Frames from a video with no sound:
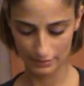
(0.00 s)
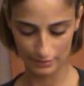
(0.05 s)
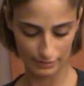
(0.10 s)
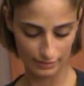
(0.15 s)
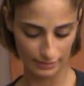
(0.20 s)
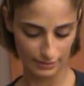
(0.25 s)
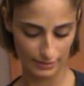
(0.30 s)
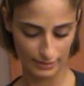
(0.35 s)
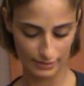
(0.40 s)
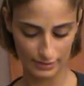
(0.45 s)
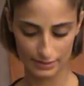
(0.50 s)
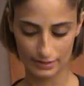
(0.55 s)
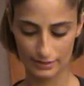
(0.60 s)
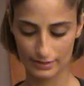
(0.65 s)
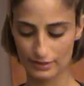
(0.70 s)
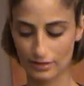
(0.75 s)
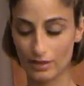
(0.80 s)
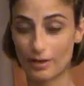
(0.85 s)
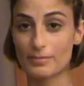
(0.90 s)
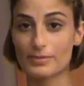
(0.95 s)

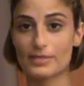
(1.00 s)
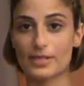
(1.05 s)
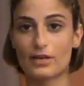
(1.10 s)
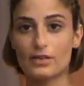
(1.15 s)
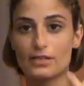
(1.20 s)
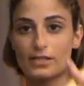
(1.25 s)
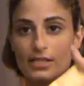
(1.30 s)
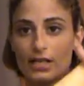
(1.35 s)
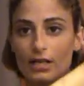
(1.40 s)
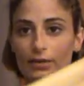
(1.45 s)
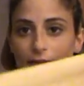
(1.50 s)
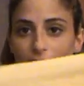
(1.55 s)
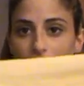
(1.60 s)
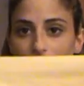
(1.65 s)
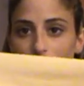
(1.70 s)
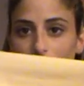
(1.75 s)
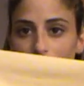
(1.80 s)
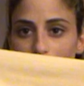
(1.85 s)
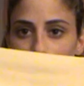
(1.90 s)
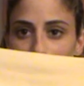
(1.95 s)
It comes also in
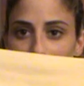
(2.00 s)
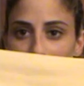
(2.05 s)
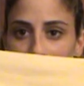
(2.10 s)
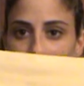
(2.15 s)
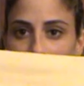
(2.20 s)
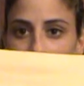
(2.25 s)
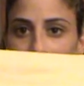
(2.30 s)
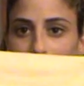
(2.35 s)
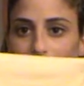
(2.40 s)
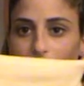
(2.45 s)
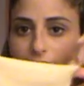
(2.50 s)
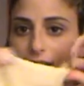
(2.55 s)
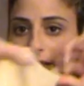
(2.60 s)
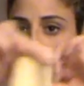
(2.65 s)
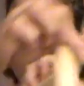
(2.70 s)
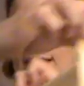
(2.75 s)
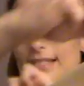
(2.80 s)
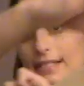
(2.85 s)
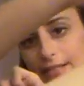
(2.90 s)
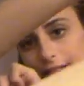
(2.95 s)
a dust bag like
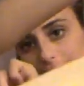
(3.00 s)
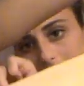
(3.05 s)
this.